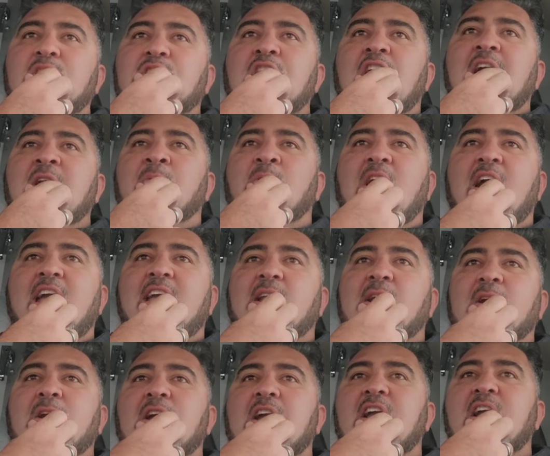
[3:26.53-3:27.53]
John
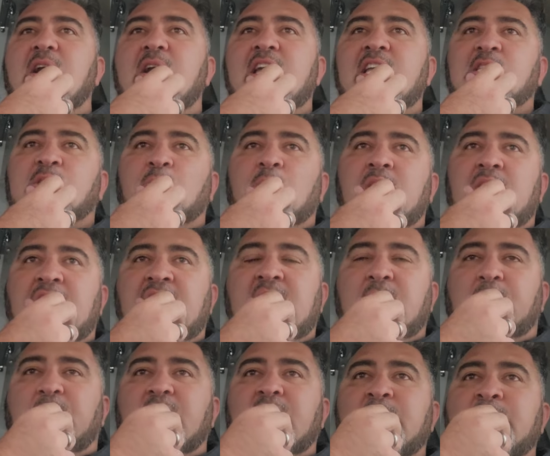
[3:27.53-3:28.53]
Ryder is willing to
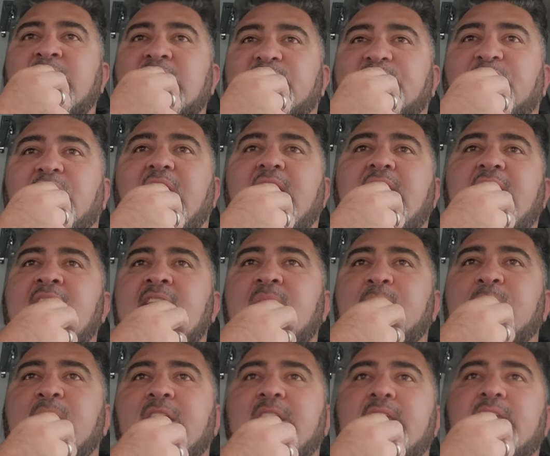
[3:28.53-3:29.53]
pretty much fight
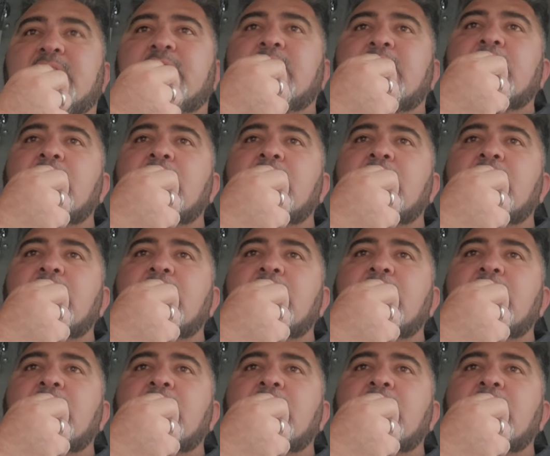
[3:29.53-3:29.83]
anybody.